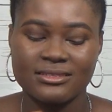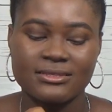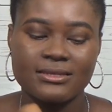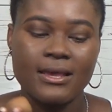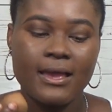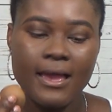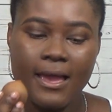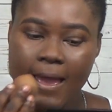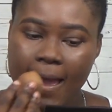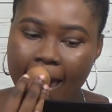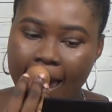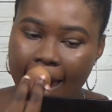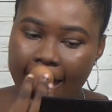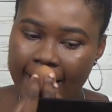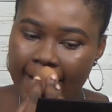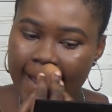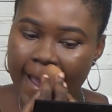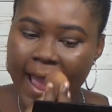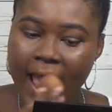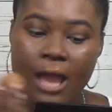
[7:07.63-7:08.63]

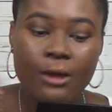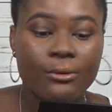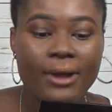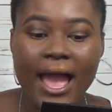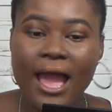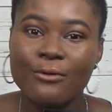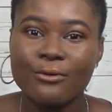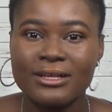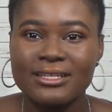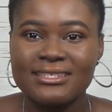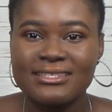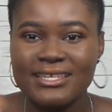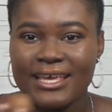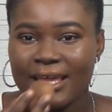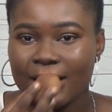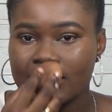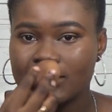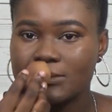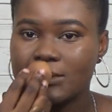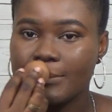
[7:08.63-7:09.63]
I would say it too
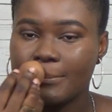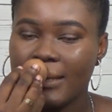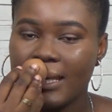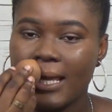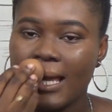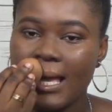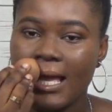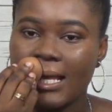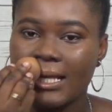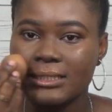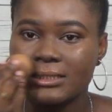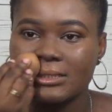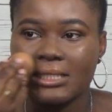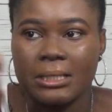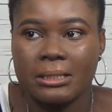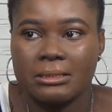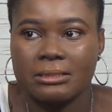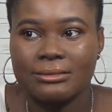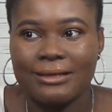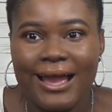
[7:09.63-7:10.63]
because
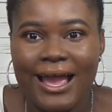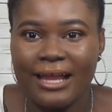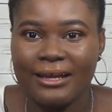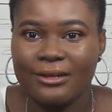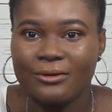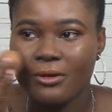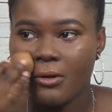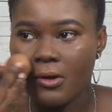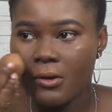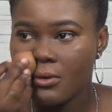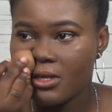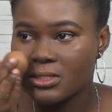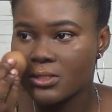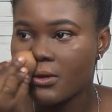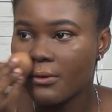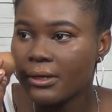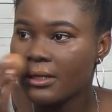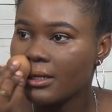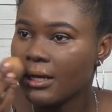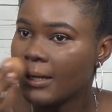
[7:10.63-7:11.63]
I didn't know what was going
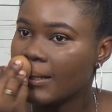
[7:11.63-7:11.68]
on.